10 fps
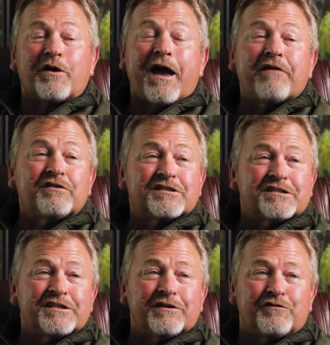you have the
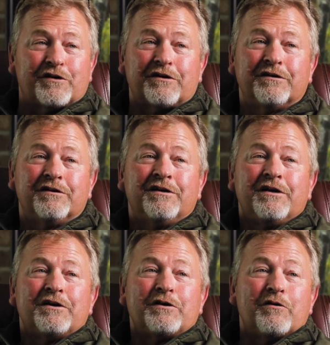silver,
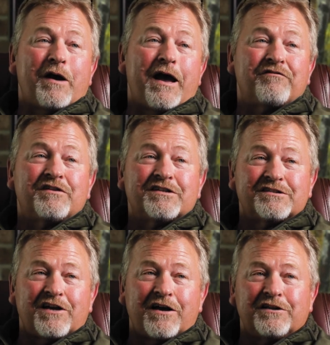you have the
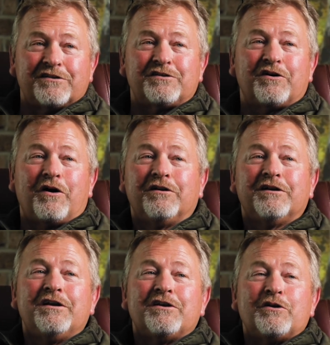xylitol
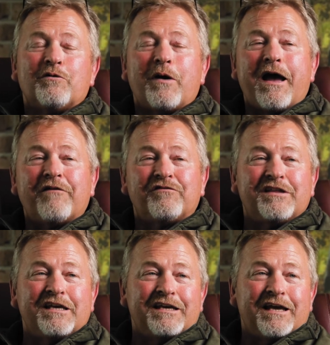you
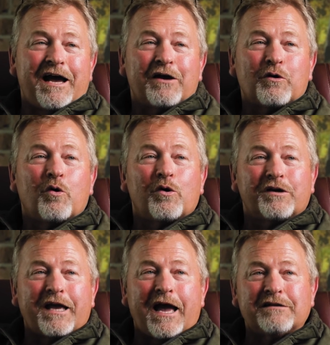have the uh,
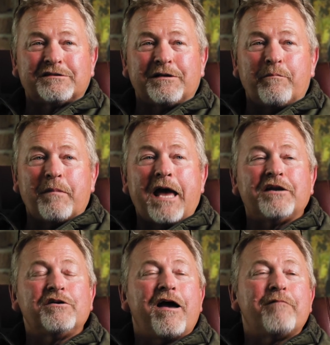coral calcium,
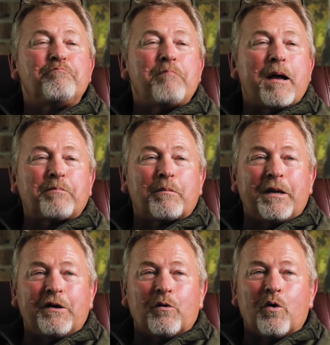and you have
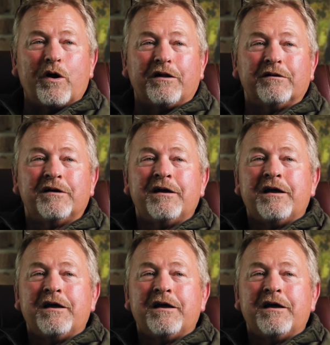peppermint oil.